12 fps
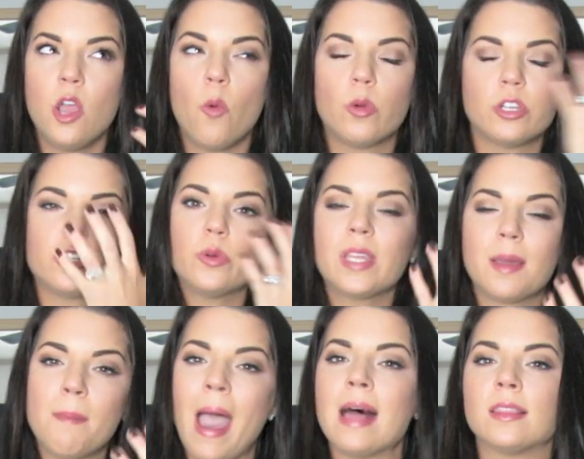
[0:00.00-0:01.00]
when you're doing a
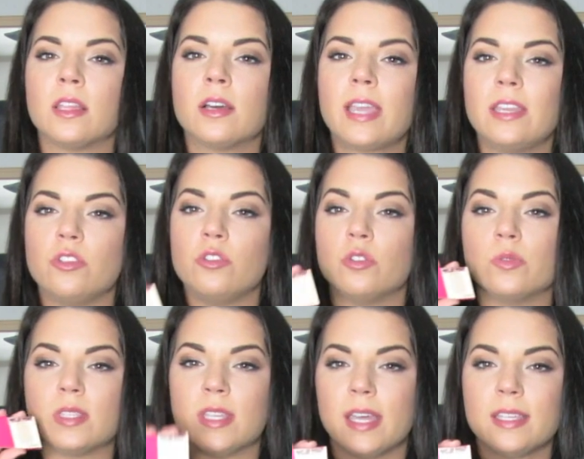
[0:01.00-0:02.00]
matte look and you
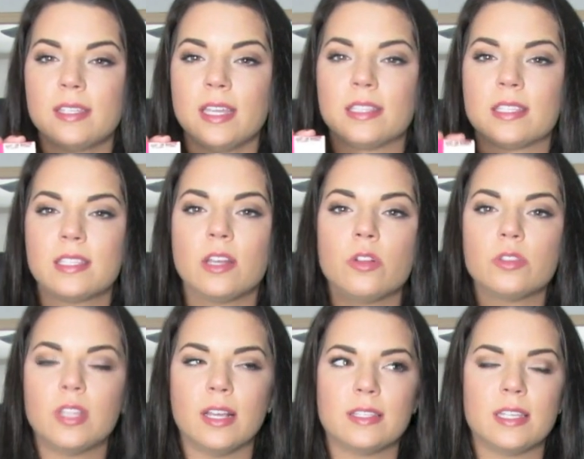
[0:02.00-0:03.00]
use this, it still
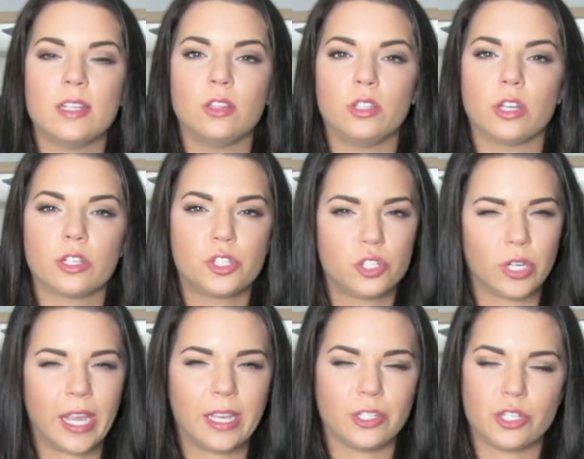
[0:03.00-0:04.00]
doesn't look
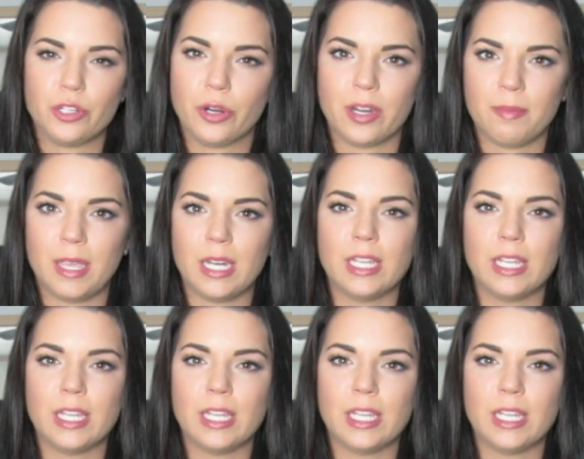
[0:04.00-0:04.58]
strange, you know what I mean?